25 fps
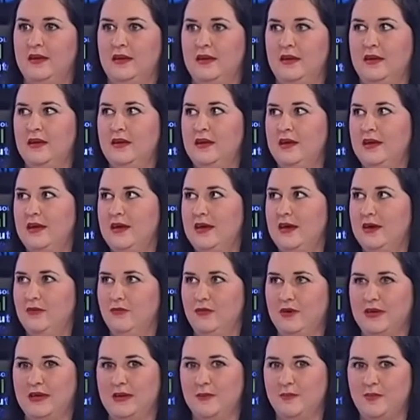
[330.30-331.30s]
and
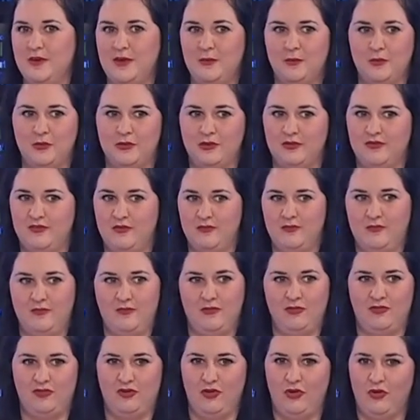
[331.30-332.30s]
bringing people to
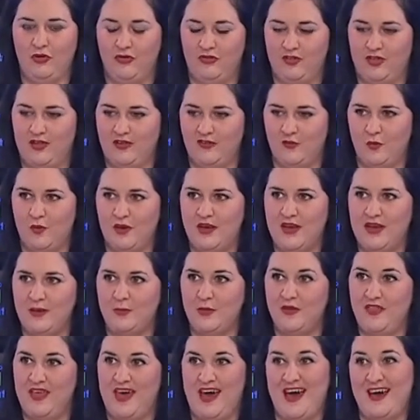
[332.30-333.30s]
source things we need,
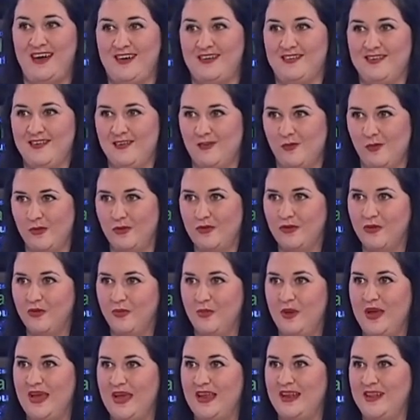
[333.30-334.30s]
but the actors will
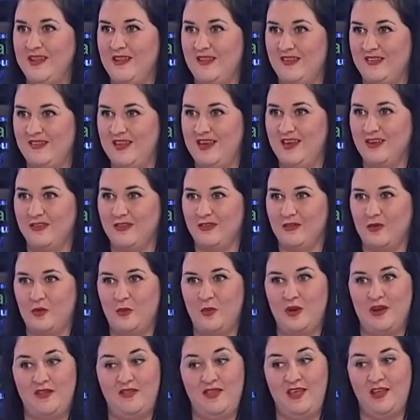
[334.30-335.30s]
come in and the singers will come
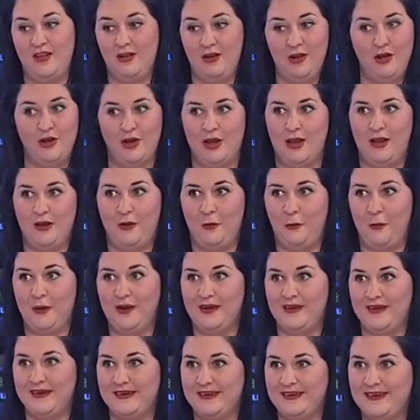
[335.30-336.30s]
in and they'll learn it in a
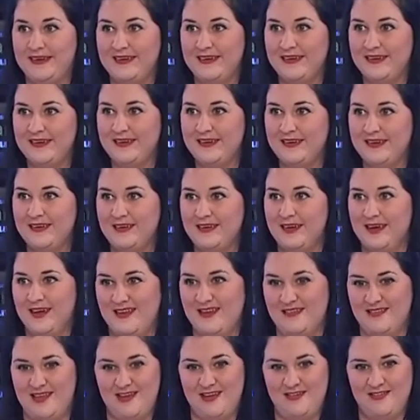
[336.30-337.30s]
week
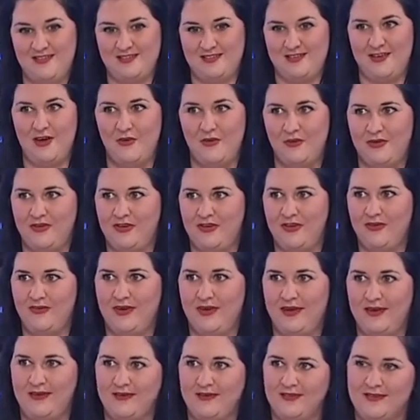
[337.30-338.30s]
and then just go and do
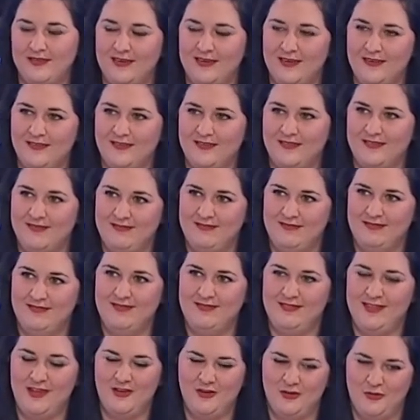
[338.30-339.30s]
it. Yeah. So
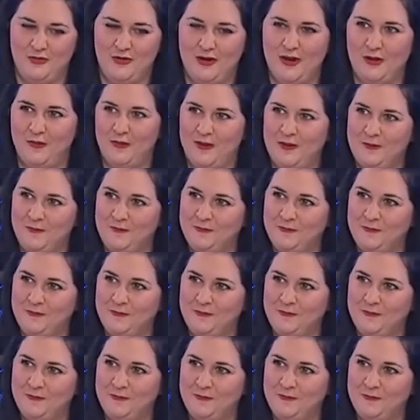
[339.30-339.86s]
they do really well.